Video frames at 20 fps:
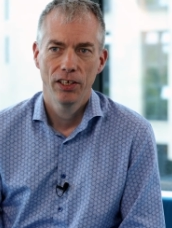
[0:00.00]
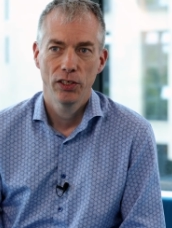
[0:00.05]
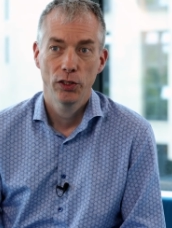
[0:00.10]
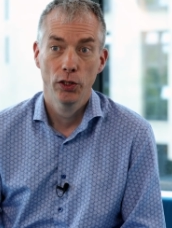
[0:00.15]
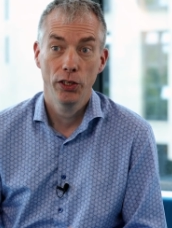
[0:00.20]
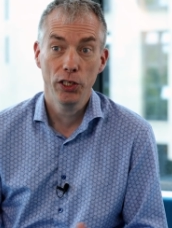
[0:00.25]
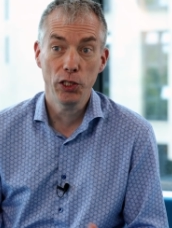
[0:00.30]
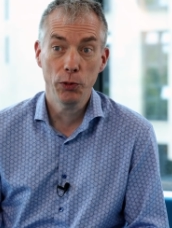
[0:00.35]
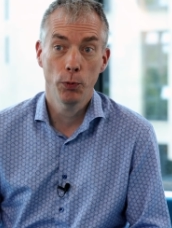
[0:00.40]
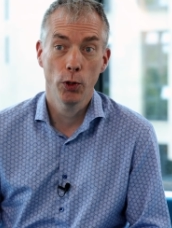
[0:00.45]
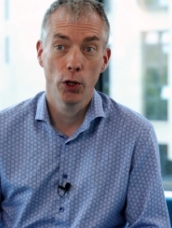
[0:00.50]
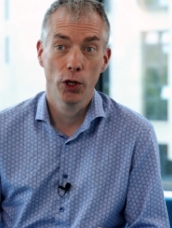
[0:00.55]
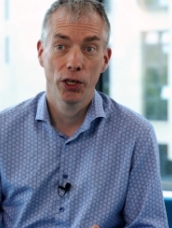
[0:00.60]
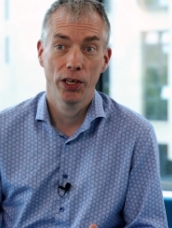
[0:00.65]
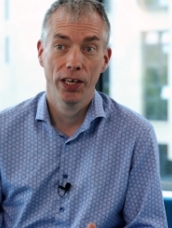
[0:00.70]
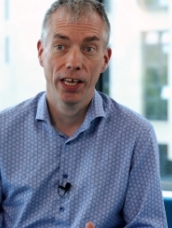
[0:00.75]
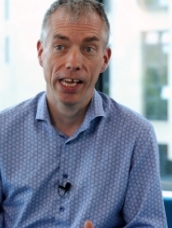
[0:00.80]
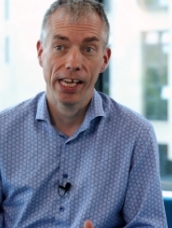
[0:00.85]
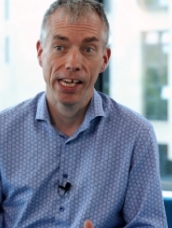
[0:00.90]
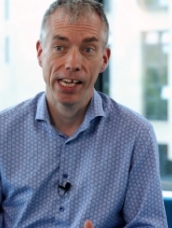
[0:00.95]
So this
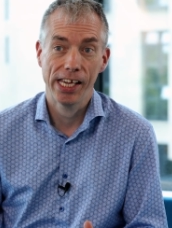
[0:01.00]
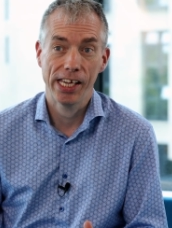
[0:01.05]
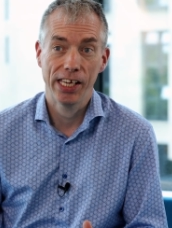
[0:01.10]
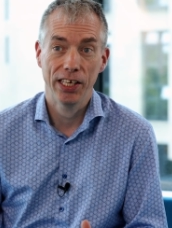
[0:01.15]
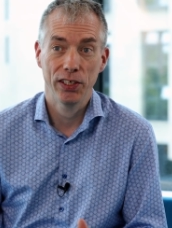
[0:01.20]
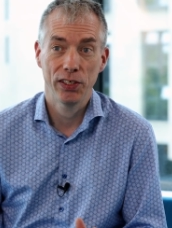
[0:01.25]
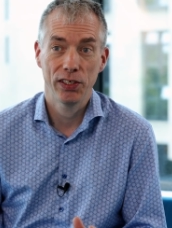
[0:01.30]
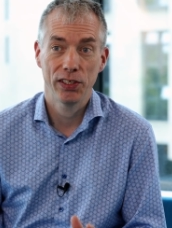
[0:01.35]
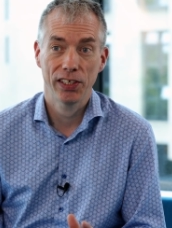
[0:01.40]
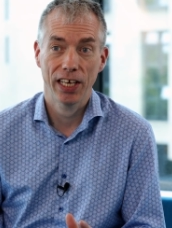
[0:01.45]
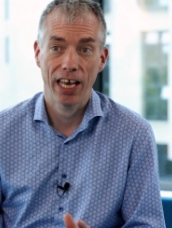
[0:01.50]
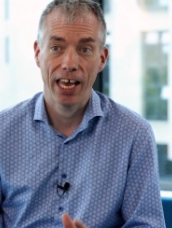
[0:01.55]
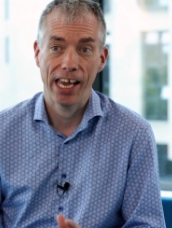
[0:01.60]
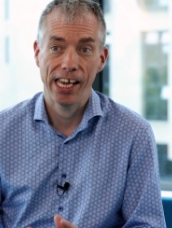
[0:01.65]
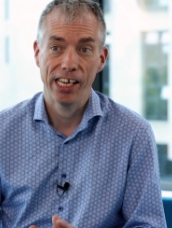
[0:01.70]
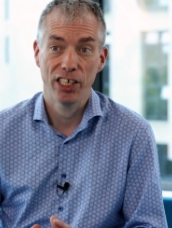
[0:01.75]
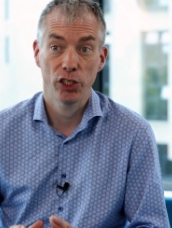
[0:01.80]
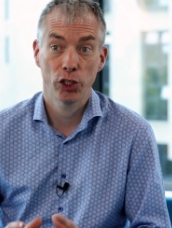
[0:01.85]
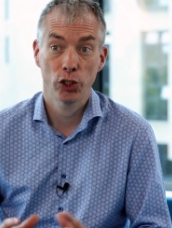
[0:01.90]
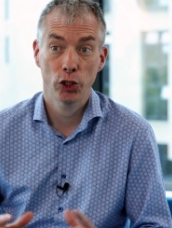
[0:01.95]
book is
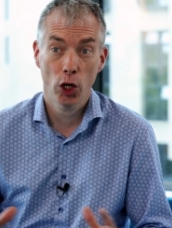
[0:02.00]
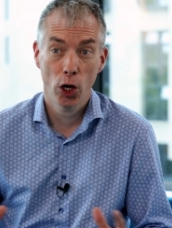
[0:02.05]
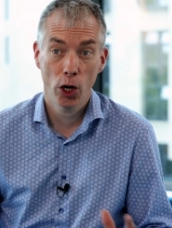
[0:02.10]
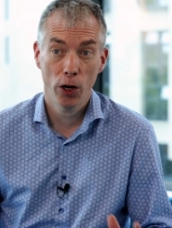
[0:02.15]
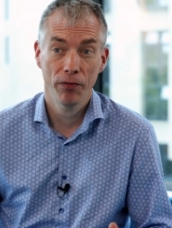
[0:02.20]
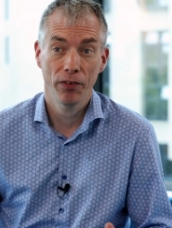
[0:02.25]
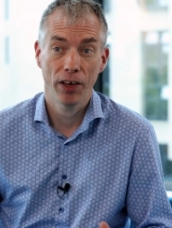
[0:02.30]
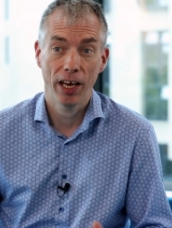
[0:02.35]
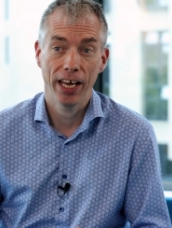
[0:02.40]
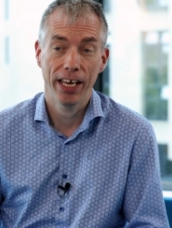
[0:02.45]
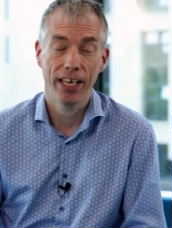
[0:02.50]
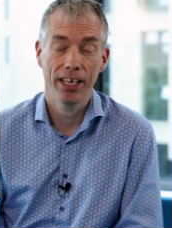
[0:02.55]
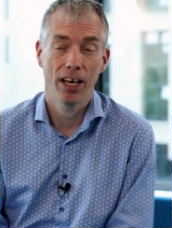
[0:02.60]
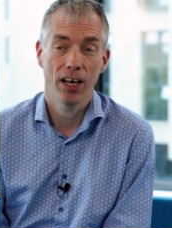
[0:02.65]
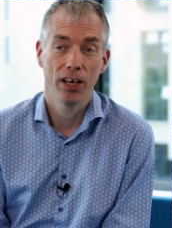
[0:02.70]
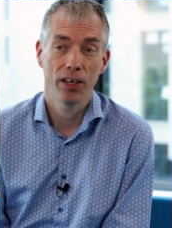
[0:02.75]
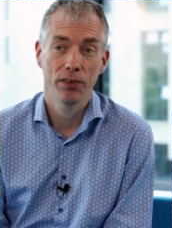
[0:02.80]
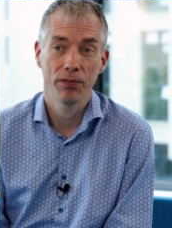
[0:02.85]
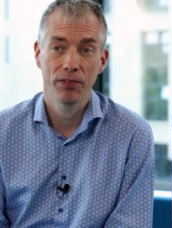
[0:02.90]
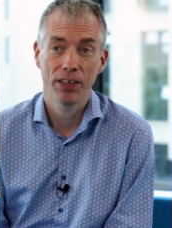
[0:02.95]
a survey
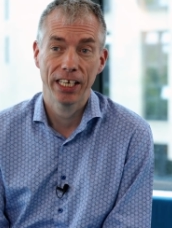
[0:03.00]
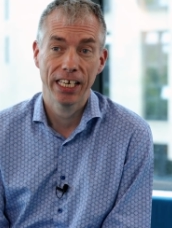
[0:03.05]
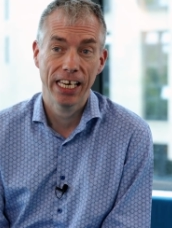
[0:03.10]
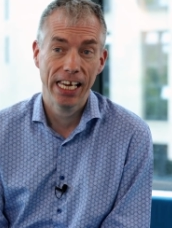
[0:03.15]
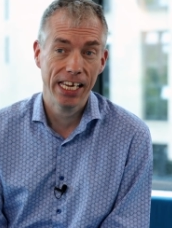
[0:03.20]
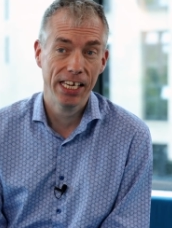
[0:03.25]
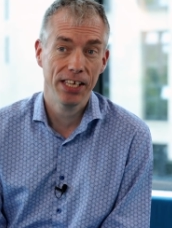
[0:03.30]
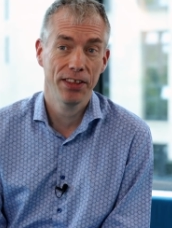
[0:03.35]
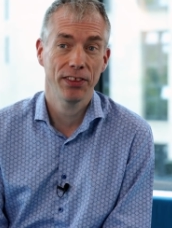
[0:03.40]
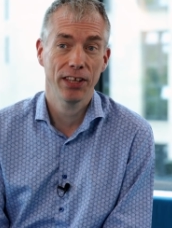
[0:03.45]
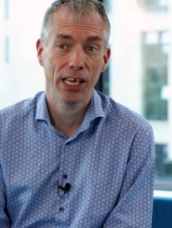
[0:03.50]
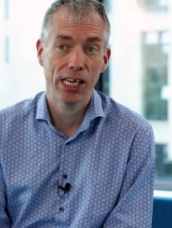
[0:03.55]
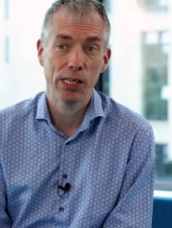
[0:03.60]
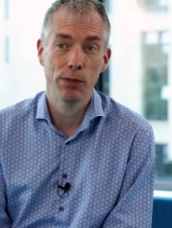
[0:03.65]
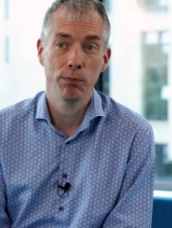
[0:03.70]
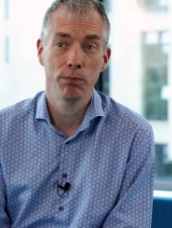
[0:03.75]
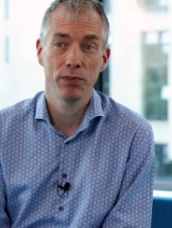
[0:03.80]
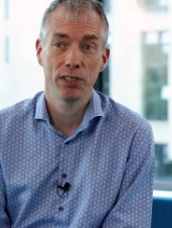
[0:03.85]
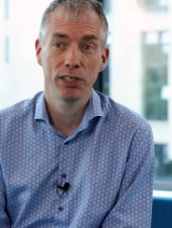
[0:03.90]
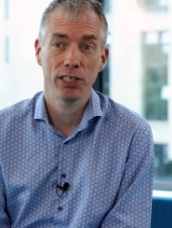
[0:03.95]
of the key
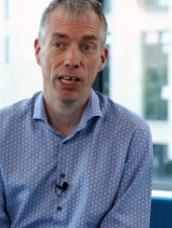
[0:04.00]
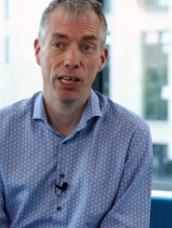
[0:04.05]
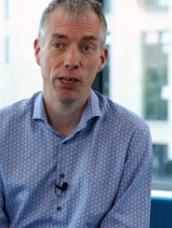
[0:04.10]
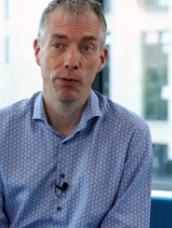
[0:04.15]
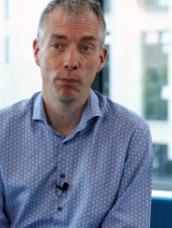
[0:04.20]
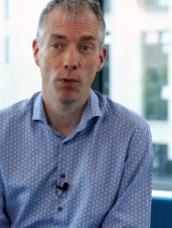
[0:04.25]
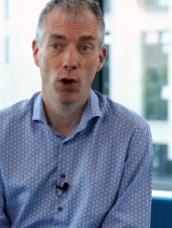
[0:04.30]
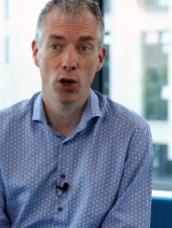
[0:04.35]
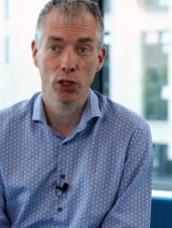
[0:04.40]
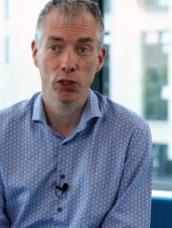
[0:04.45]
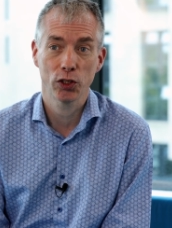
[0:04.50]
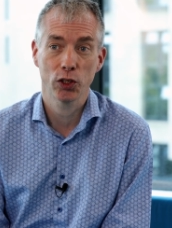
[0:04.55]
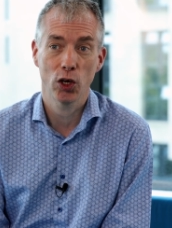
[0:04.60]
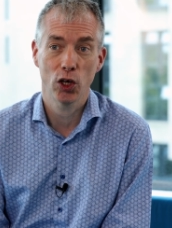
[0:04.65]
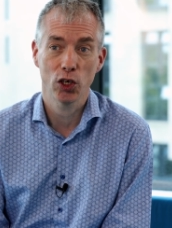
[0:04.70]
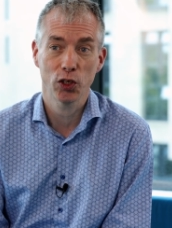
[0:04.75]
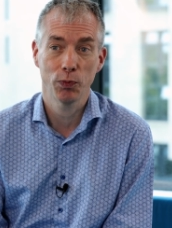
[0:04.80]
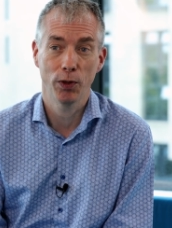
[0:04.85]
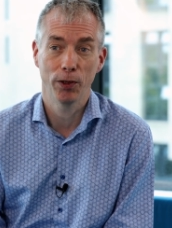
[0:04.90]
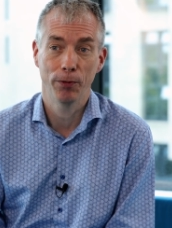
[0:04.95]
themes in Mark's
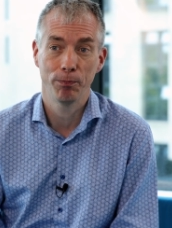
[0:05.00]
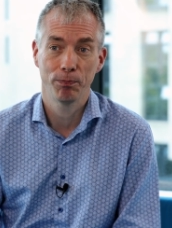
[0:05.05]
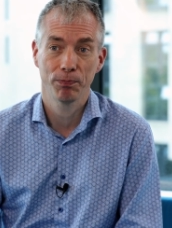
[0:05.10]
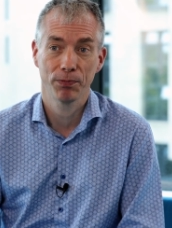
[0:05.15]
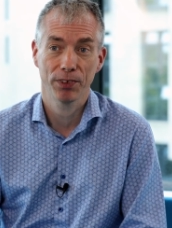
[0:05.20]
gospel.